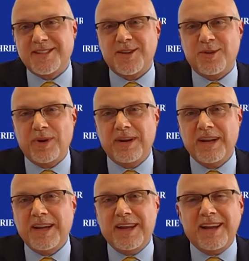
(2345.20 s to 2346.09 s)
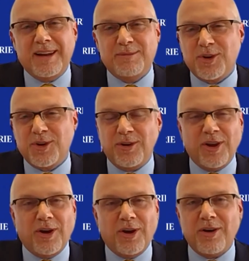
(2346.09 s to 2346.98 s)
So and I'm sure
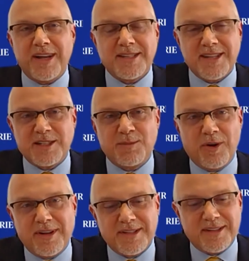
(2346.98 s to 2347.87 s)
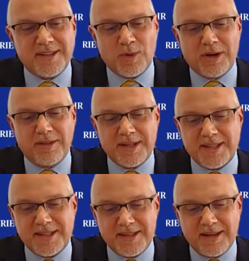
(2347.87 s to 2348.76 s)
ARNet has experienced as well.
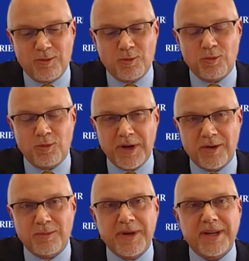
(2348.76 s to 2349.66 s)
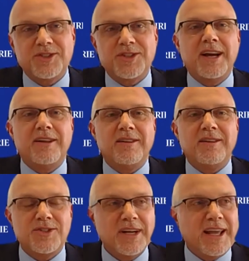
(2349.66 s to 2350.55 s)
This is a real big
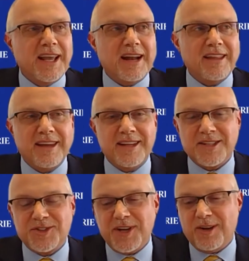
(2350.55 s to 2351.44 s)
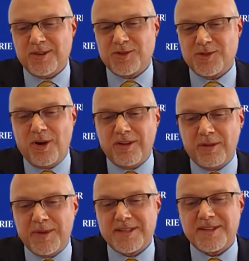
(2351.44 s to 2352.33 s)
challenge, and I think it's a challenge for all of
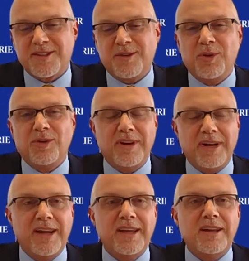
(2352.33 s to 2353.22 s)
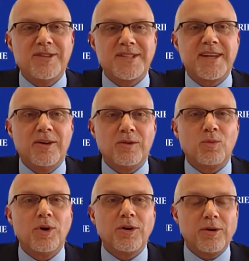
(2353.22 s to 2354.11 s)
the business community to get skilled
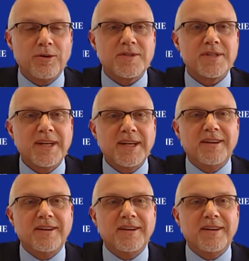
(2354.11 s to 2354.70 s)
workers